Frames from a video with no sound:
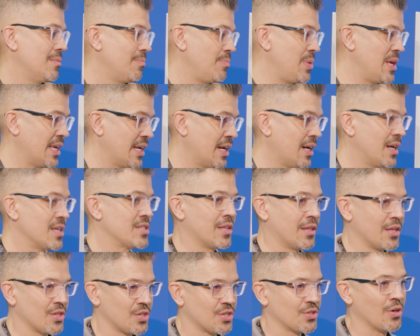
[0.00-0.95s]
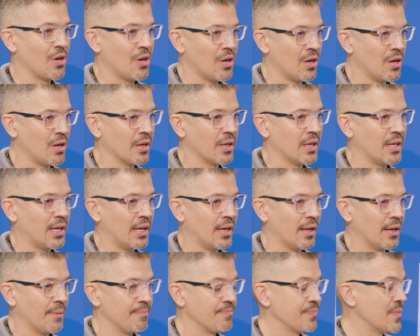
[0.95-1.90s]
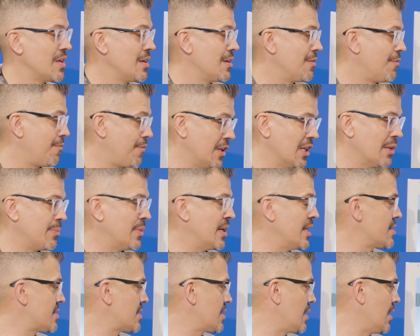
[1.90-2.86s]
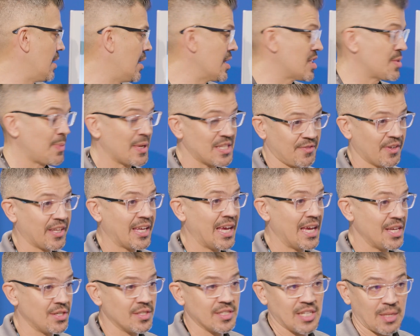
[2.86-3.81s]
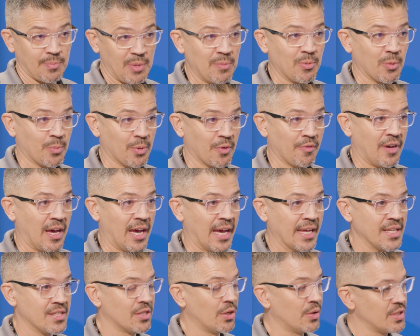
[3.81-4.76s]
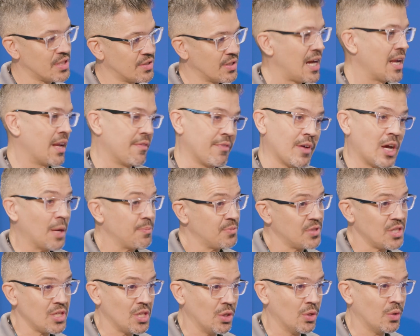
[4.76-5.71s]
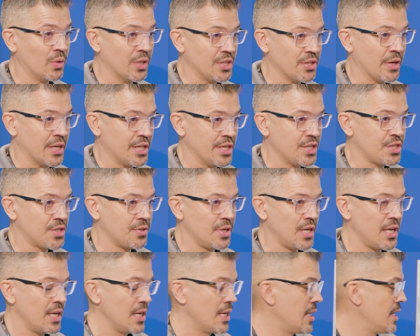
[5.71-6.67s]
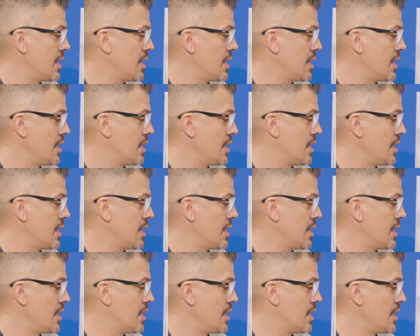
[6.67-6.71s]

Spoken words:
because of the strong filament specifications that people provide. So it's kind of up to you and your industry,